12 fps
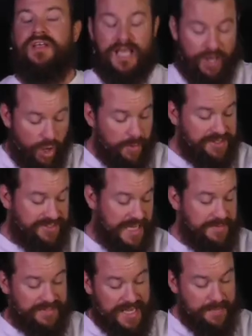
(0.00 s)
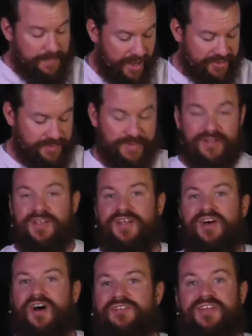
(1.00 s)
It always seems impossible
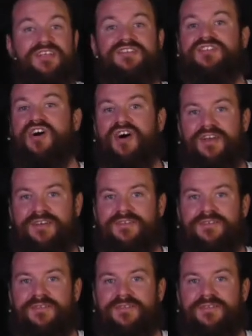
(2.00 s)
until it's done."